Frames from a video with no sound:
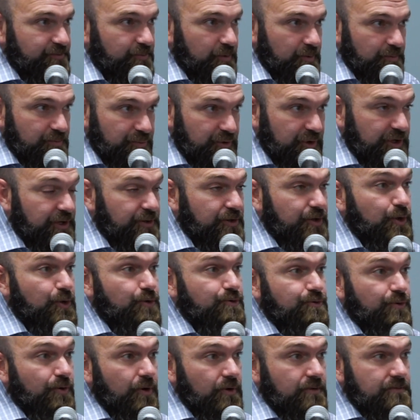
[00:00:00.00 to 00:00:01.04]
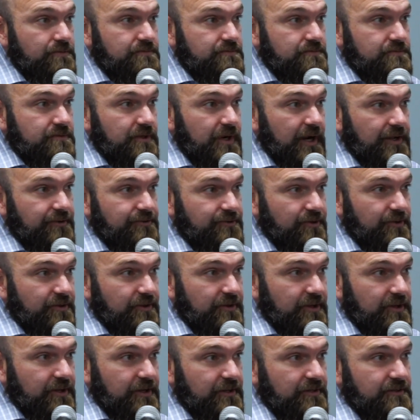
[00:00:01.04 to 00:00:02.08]
We're pretty neutral. Right, so
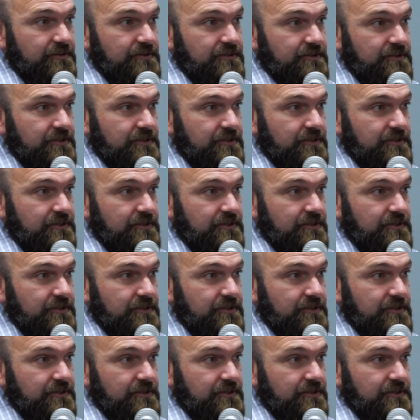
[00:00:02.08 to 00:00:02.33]
the